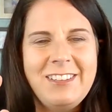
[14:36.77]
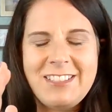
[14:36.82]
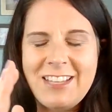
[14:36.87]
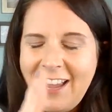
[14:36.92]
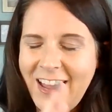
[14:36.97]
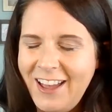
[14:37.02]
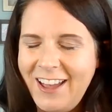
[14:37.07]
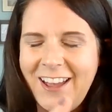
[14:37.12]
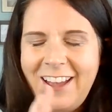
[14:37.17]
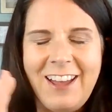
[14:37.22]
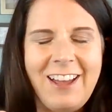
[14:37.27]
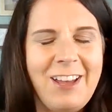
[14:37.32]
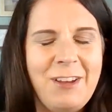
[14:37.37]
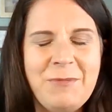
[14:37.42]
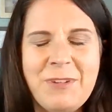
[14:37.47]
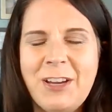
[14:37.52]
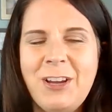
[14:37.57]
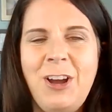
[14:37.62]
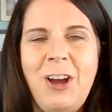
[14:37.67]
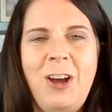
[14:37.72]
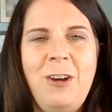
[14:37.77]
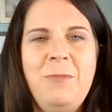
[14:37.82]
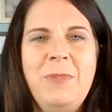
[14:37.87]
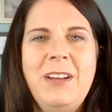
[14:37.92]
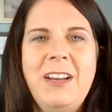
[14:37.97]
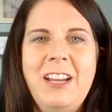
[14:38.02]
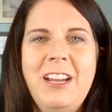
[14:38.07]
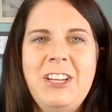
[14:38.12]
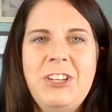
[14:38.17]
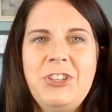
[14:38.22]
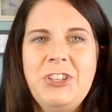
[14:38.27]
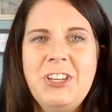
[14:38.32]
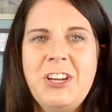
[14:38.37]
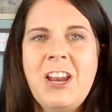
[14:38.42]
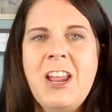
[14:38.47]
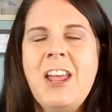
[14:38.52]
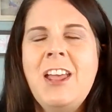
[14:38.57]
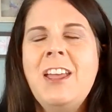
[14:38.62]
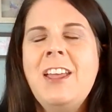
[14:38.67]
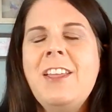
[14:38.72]
time and
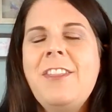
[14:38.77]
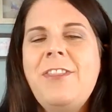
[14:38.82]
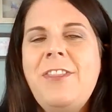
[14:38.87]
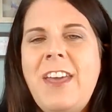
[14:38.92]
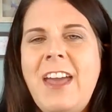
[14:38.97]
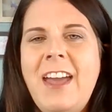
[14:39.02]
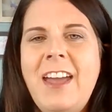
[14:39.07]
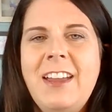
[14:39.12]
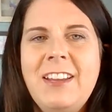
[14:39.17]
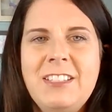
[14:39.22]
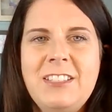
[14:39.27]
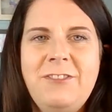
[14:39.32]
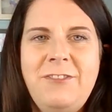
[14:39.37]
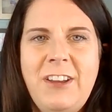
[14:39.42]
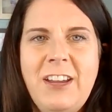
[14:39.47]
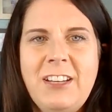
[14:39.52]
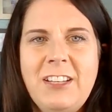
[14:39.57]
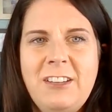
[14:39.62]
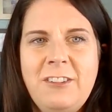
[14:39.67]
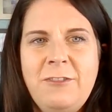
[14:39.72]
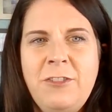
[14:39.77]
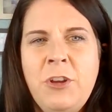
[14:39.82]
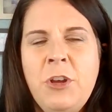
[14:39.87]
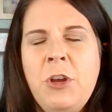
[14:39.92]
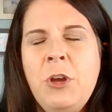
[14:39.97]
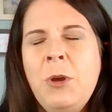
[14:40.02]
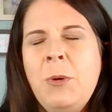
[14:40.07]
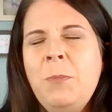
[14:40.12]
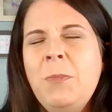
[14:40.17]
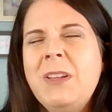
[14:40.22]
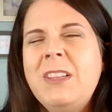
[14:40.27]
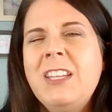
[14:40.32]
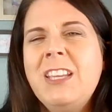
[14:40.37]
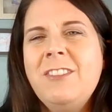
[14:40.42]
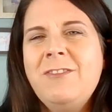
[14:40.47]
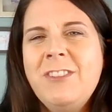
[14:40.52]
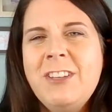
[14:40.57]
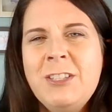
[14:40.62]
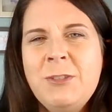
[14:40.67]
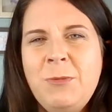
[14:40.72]
combination, that is effective. But the
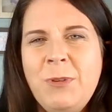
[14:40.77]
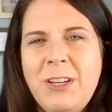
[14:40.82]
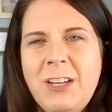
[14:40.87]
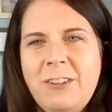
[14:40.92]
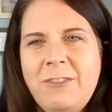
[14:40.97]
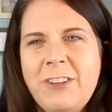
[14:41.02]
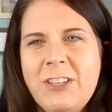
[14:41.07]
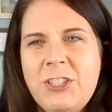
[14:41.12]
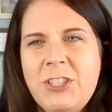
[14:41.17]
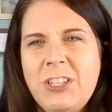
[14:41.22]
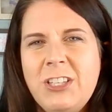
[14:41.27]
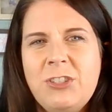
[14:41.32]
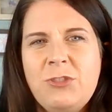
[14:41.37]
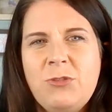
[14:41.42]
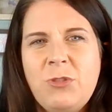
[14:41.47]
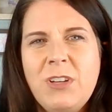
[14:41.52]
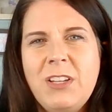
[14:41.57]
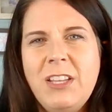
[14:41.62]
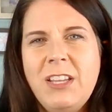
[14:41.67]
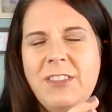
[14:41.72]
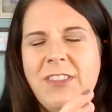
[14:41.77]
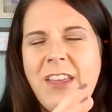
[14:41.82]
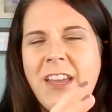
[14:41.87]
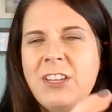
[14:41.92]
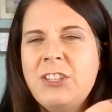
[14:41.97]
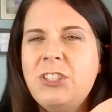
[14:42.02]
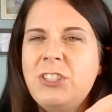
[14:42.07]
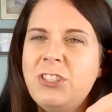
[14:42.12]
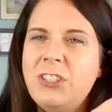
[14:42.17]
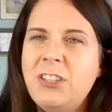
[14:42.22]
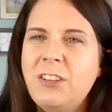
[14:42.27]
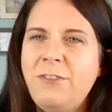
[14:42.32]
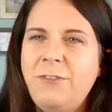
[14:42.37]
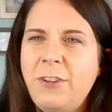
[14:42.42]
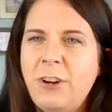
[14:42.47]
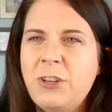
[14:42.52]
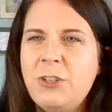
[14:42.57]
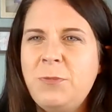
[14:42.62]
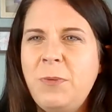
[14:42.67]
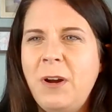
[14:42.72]
invisible intervention is really that's just the
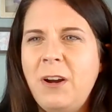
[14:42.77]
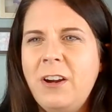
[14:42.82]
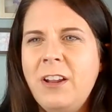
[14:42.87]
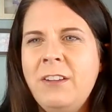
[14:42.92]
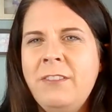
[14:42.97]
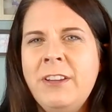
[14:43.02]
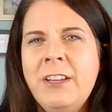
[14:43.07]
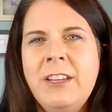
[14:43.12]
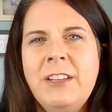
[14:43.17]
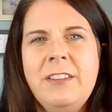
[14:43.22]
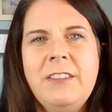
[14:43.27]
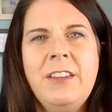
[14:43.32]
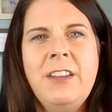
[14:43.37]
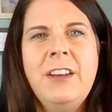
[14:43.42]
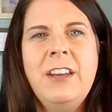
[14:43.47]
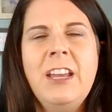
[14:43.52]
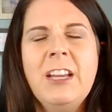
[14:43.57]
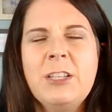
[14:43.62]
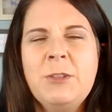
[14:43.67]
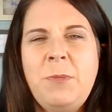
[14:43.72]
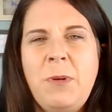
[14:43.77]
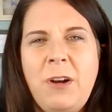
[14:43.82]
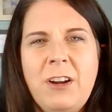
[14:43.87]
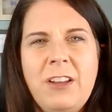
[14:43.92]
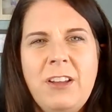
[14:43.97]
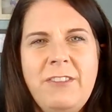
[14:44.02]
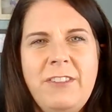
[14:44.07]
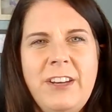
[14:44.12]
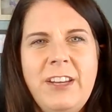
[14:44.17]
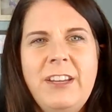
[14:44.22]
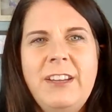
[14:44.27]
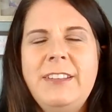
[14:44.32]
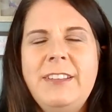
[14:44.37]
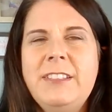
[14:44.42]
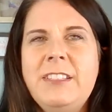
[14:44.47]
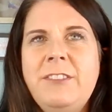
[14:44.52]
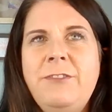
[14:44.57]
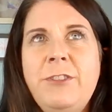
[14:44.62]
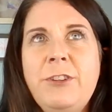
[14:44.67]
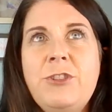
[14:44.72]
first part of it. The next part of it
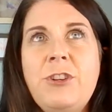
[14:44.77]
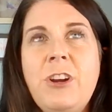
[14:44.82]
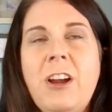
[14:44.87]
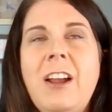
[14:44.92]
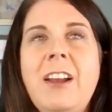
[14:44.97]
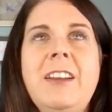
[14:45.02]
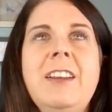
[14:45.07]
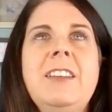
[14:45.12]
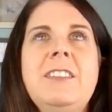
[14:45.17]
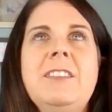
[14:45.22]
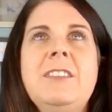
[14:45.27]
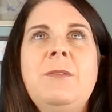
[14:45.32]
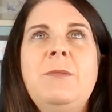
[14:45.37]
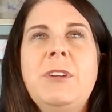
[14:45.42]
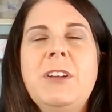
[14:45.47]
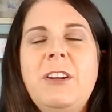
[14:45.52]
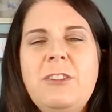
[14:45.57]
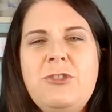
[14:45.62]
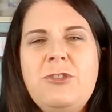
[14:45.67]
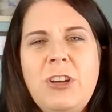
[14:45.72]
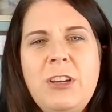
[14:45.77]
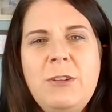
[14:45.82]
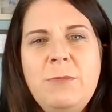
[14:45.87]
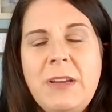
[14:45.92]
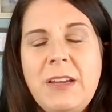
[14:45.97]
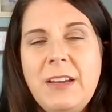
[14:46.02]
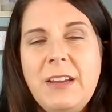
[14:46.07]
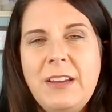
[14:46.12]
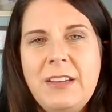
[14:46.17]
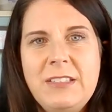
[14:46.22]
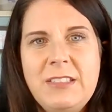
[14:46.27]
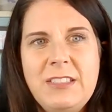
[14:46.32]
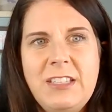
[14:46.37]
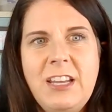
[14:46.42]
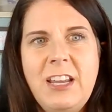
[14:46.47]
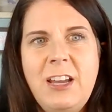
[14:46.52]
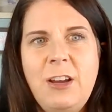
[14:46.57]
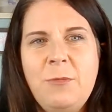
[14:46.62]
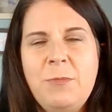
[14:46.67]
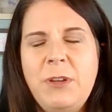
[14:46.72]
is if you're trying to get someone to go to treatment, it's
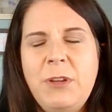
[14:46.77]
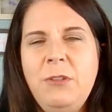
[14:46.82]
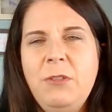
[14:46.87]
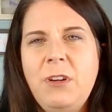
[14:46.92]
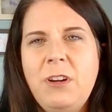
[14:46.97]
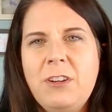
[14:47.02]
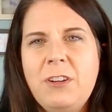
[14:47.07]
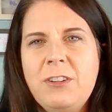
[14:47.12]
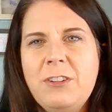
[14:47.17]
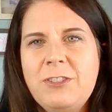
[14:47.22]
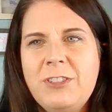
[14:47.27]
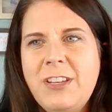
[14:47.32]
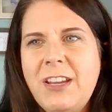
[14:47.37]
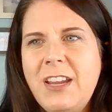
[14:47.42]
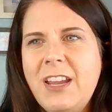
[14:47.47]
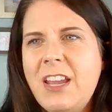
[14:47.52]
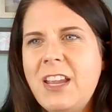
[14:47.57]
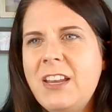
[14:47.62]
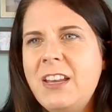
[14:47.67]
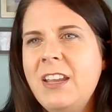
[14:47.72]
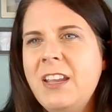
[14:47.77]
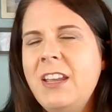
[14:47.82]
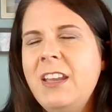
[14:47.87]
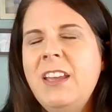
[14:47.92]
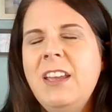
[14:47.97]
to help you understand